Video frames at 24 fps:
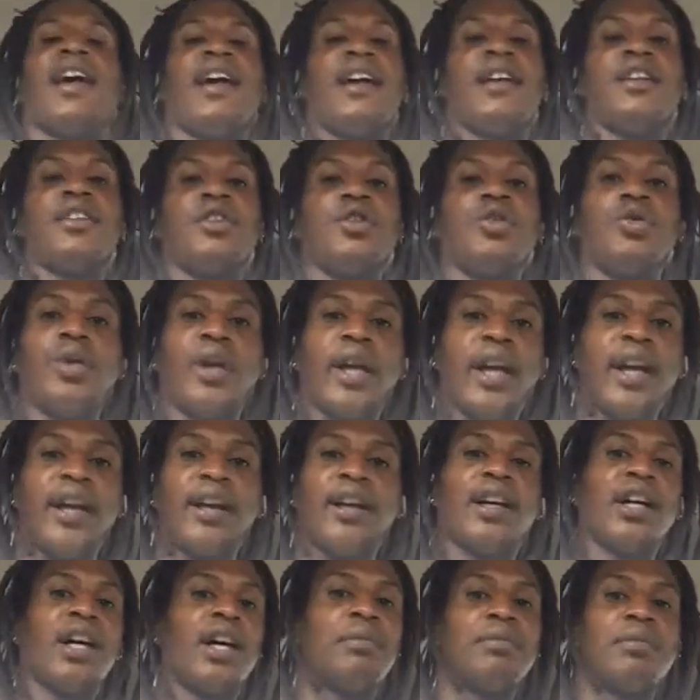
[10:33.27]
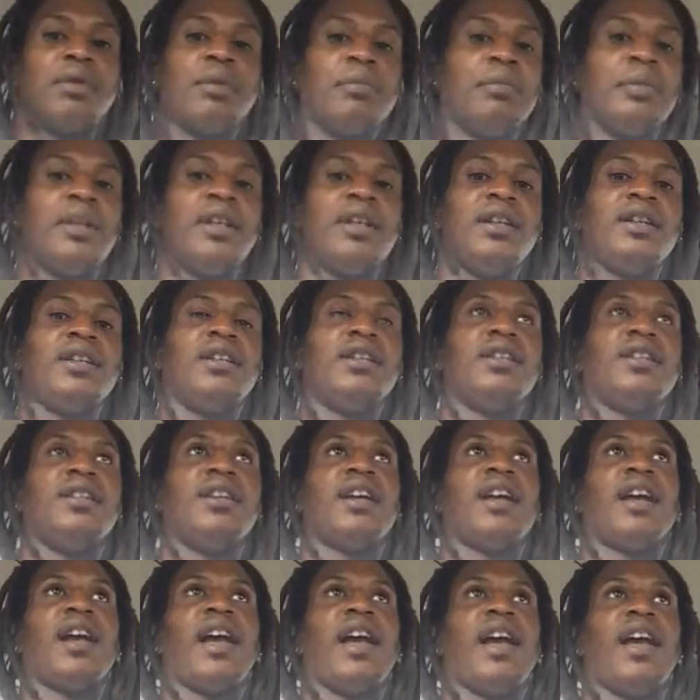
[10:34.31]
And you can't come to me
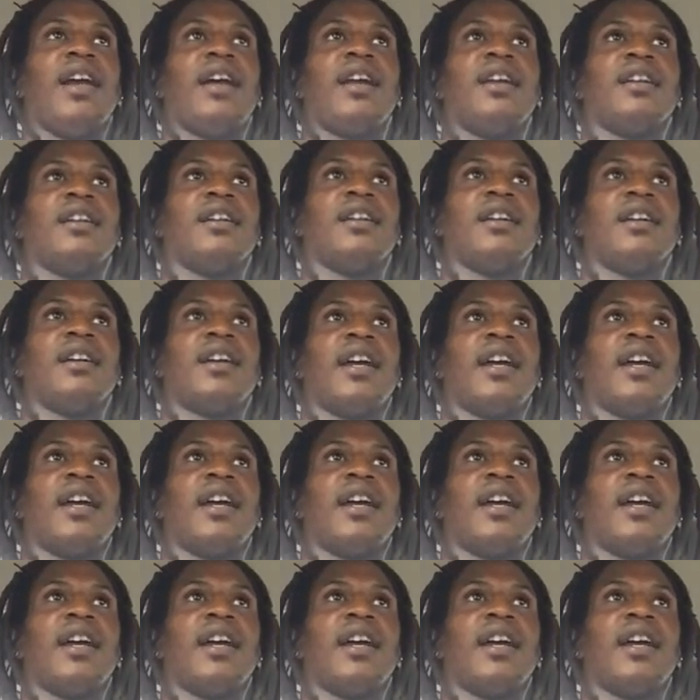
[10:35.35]
and